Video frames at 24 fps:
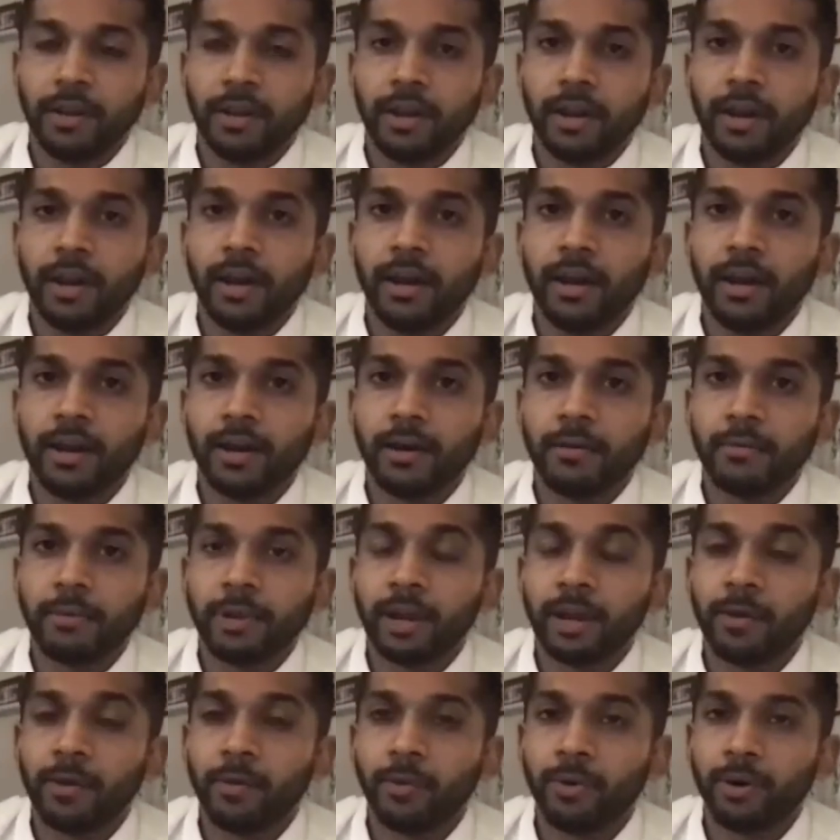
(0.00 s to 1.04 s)
Um, and
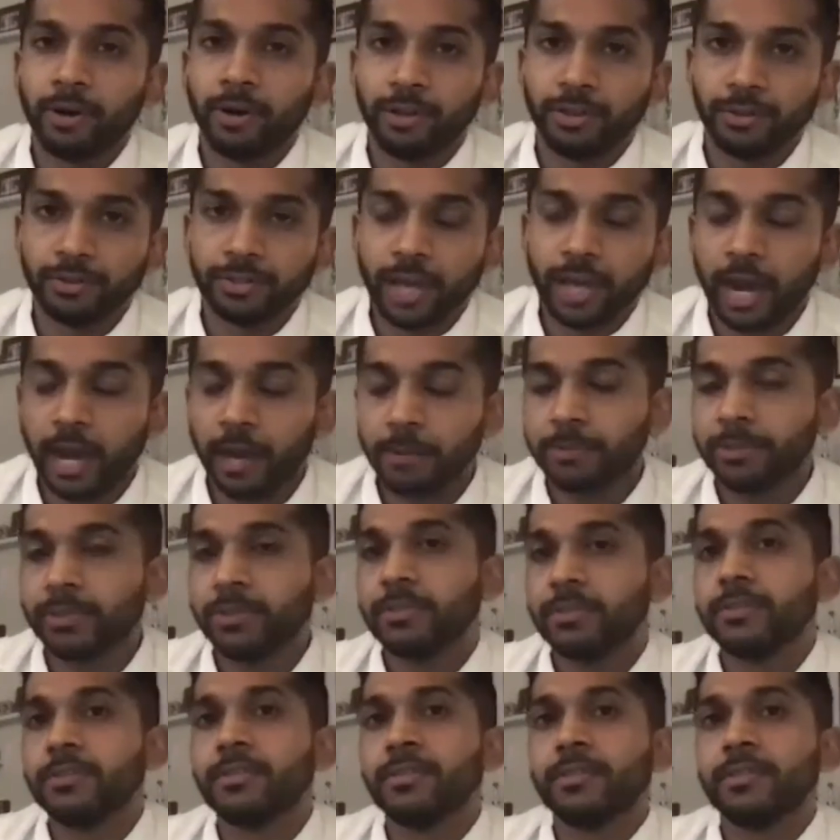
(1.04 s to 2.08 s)
I wanted those
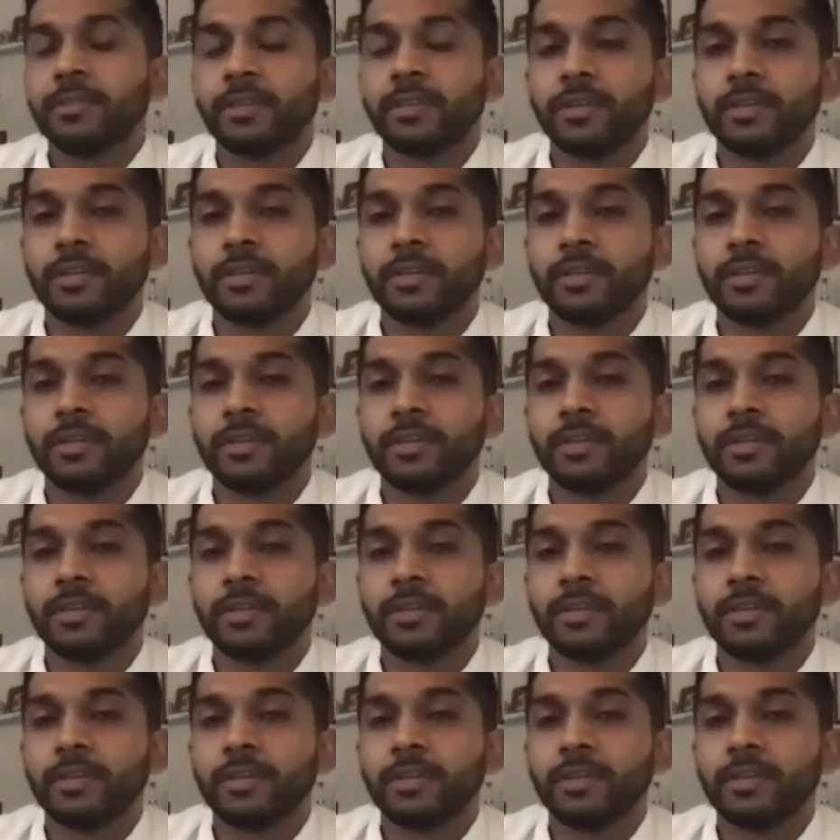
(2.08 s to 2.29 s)
options.